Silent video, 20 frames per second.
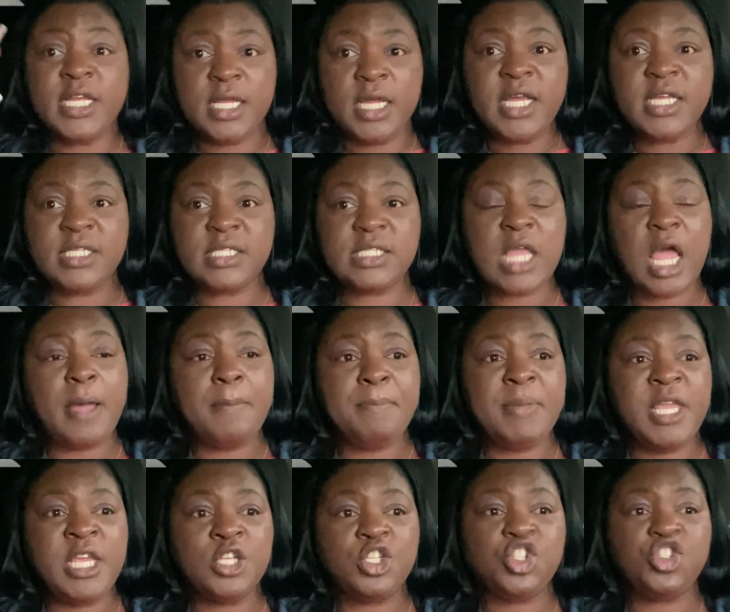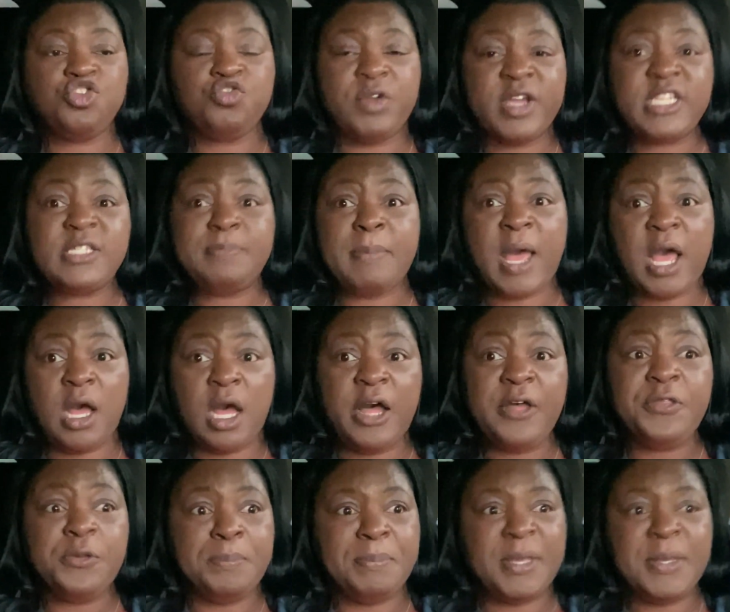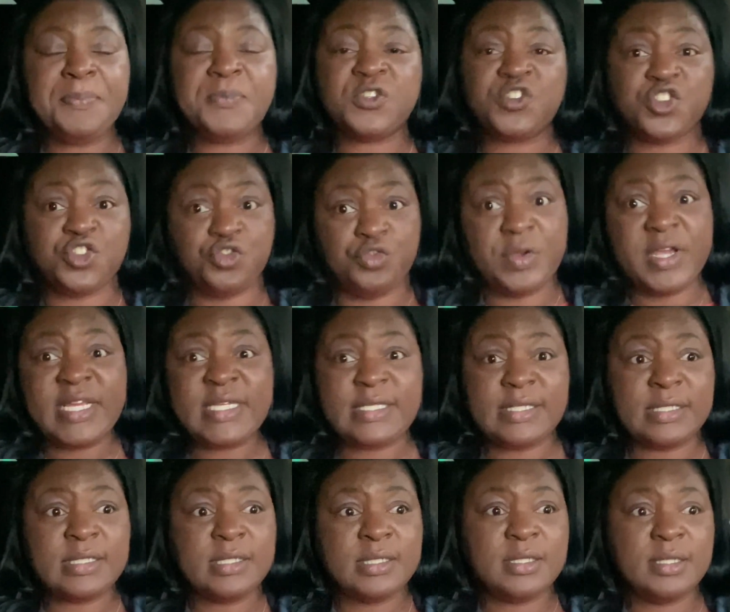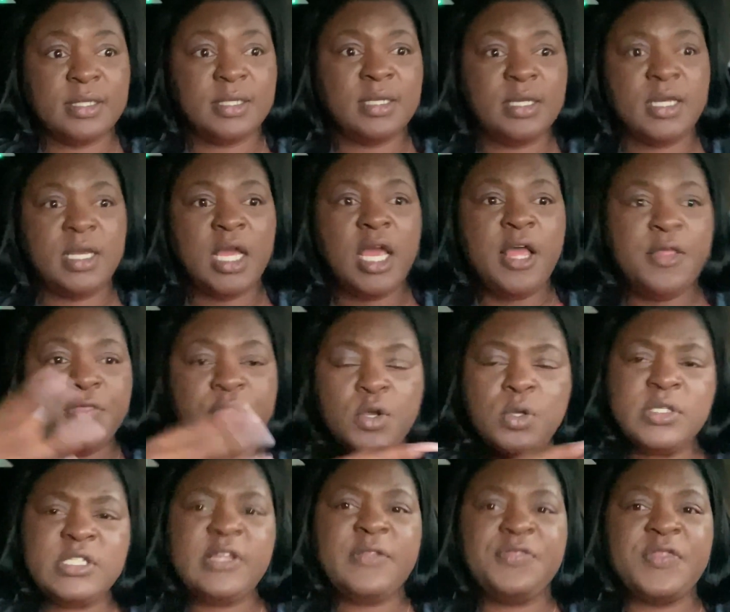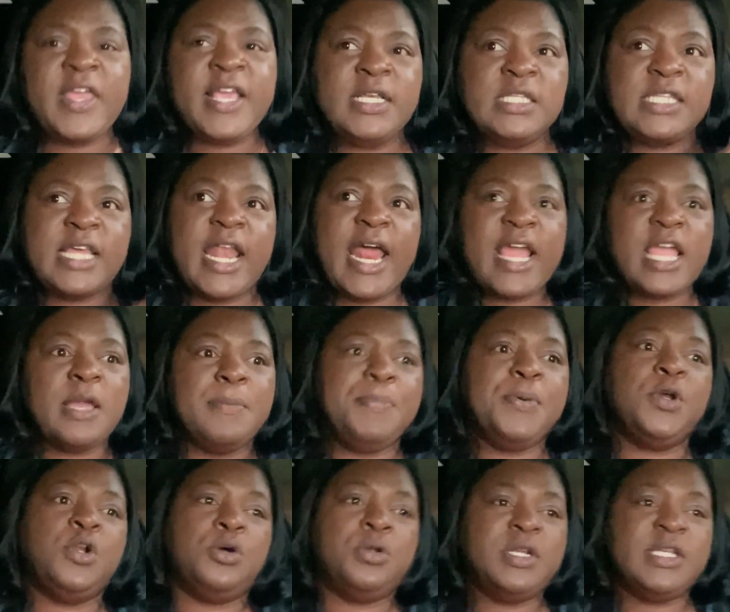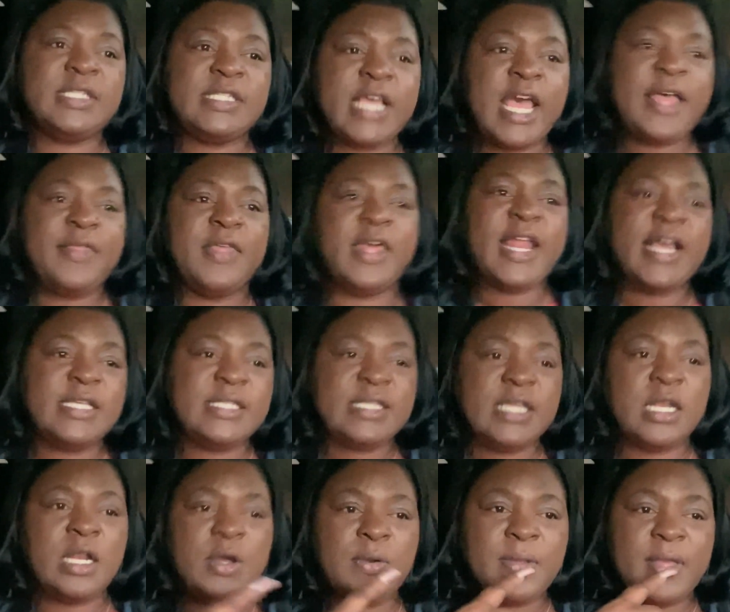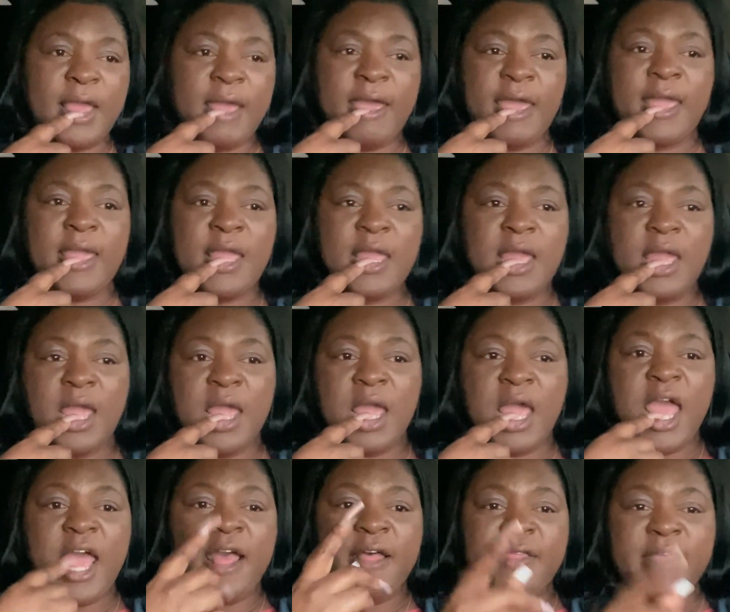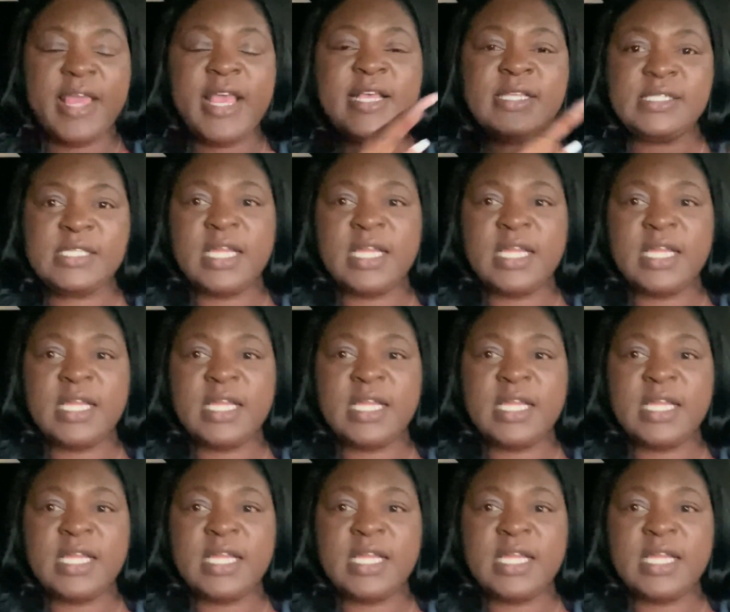stop being stressed by other people's stress. Those are things that I can put on the side that I said, okay, it's a